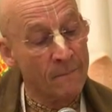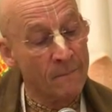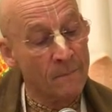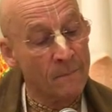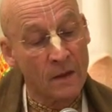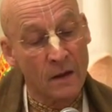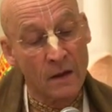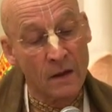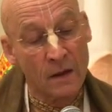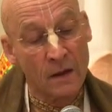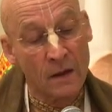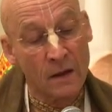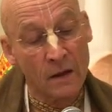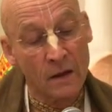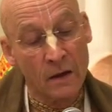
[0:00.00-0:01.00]
It
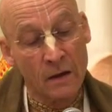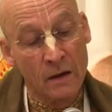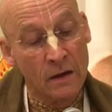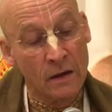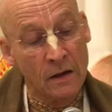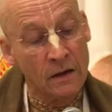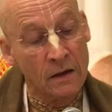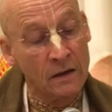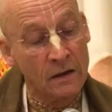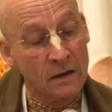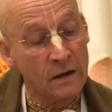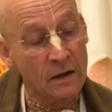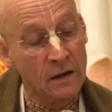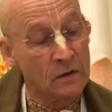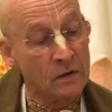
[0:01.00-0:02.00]
is a
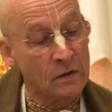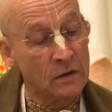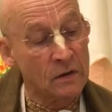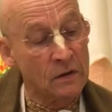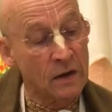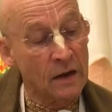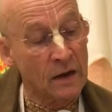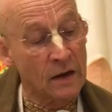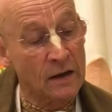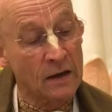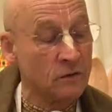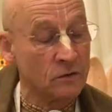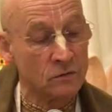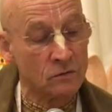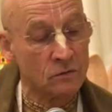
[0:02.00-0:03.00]
challenge.
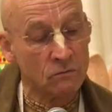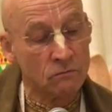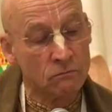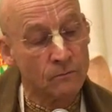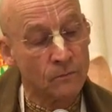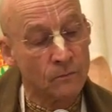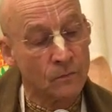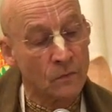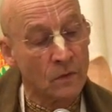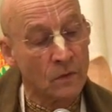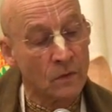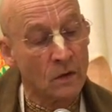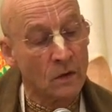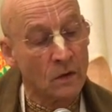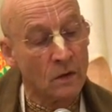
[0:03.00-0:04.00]
We
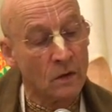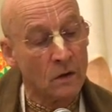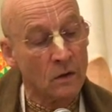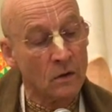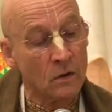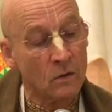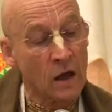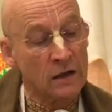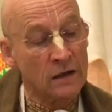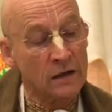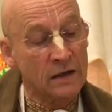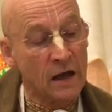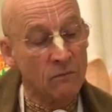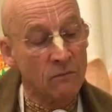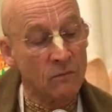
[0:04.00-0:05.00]
likely come up with
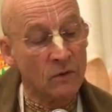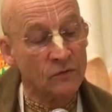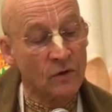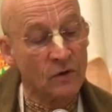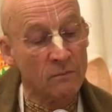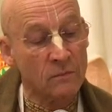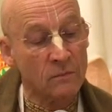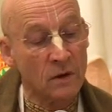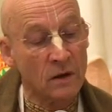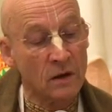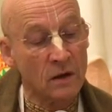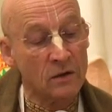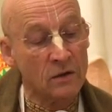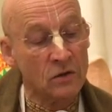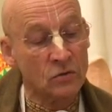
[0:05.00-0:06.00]
some initial
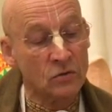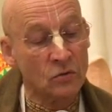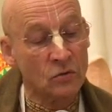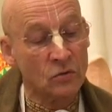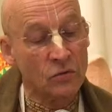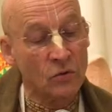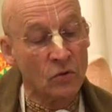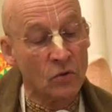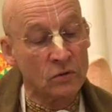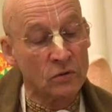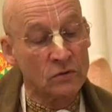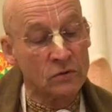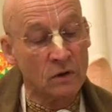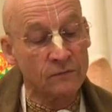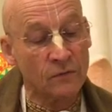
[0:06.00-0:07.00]
thoughts of
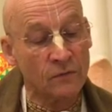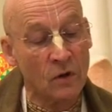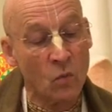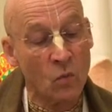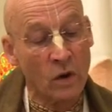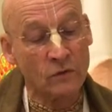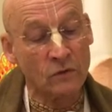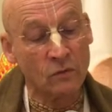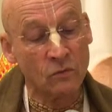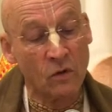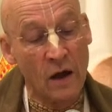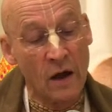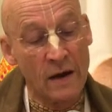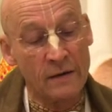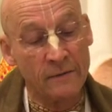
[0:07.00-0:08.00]
what to write
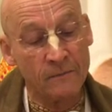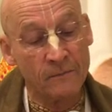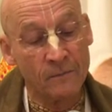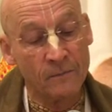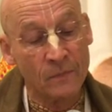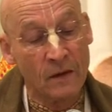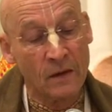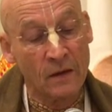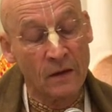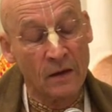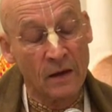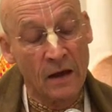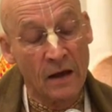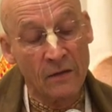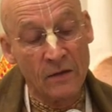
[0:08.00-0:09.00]
and then
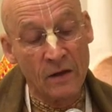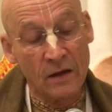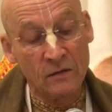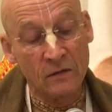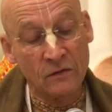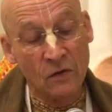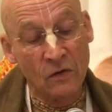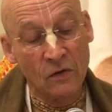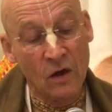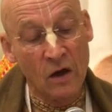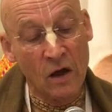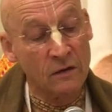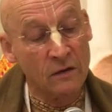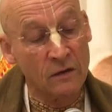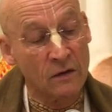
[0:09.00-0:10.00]
decide
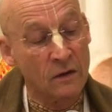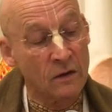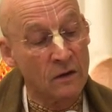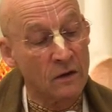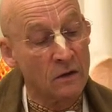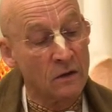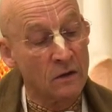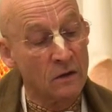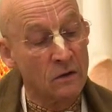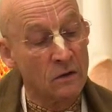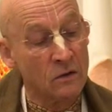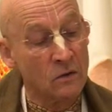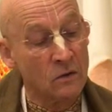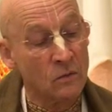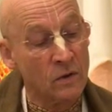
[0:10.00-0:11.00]
we're not
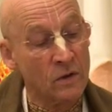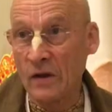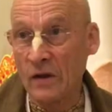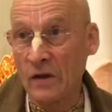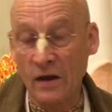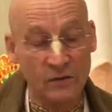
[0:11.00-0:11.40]
satisfied with them.